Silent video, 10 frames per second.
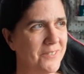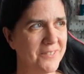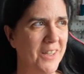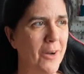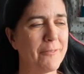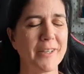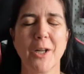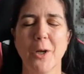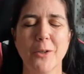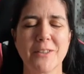laughing a
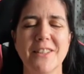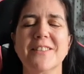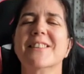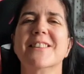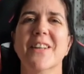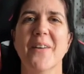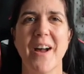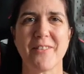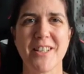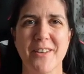lot, so I
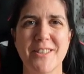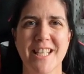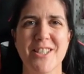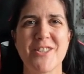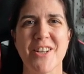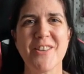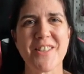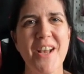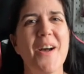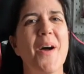have to have
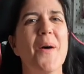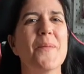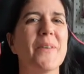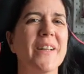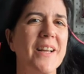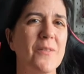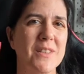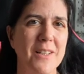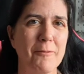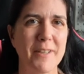tissues. But it
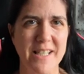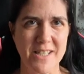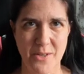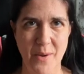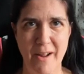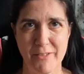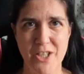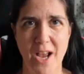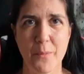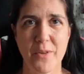was lovely to have a
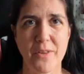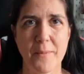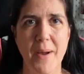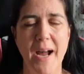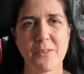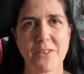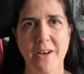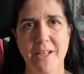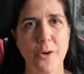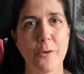chat with them
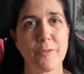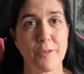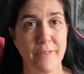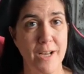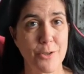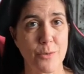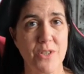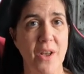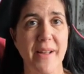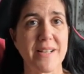outside of the virtual
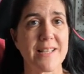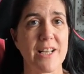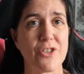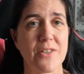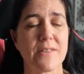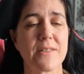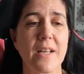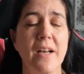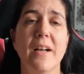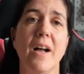sewing sessions.
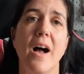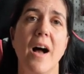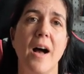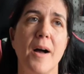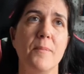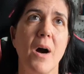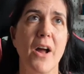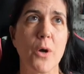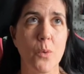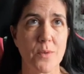
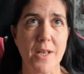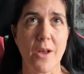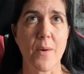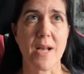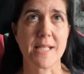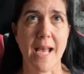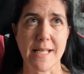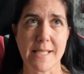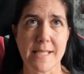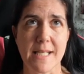I also
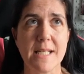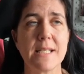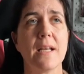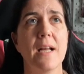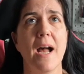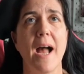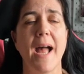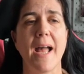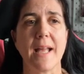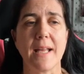attended
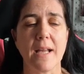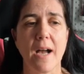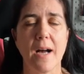a